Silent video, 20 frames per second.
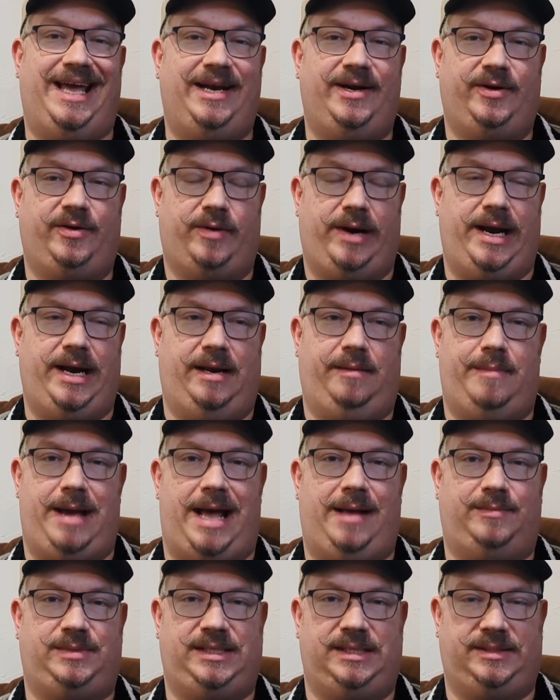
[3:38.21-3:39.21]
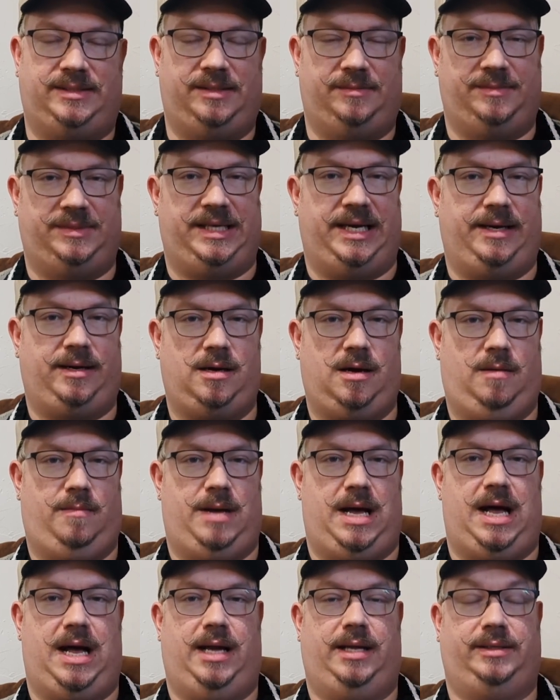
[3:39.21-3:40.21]
integrated map systems that come
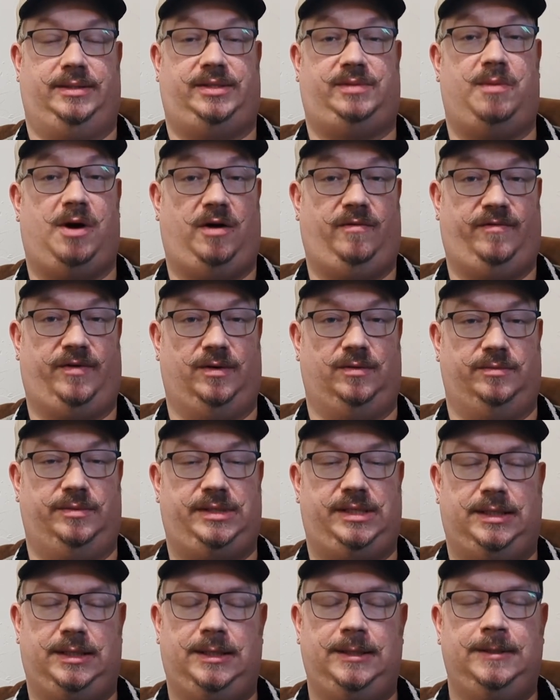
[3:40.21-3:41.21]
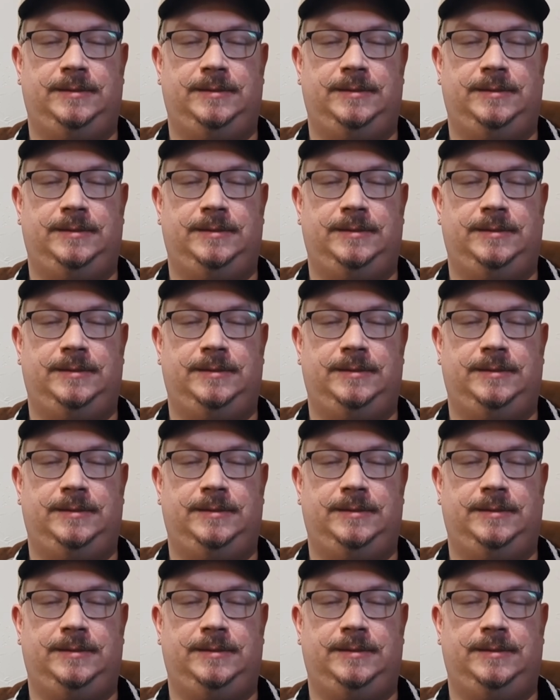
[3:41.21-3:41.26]
on smartphones.